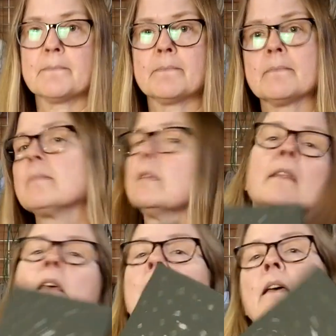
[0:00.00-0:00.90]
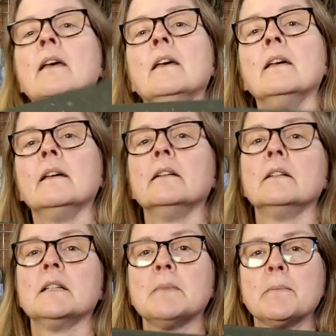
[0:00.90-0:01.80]

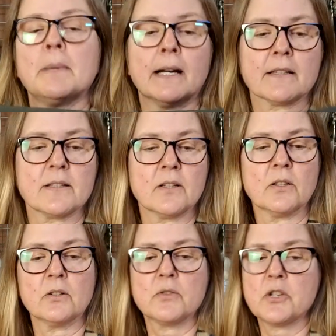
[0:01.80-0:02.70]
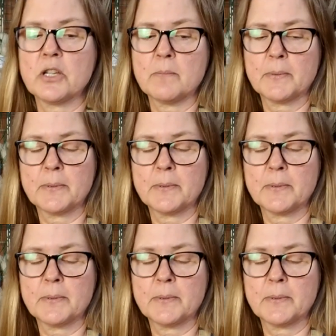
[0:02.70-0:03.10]
My box O sheep.